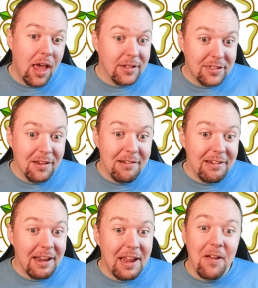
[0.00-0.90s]

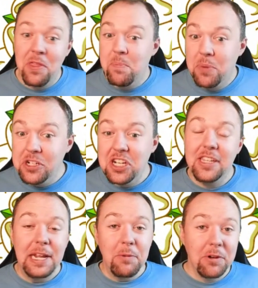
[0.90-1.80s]
certainly of the budget
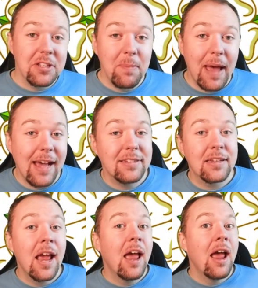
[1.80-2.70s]
that he wants to pass
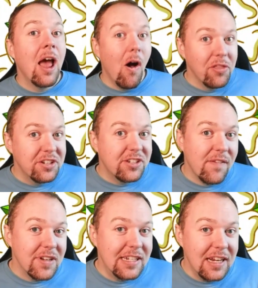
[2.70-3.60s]
on the
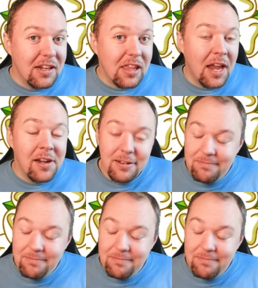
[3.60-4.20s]
17th. And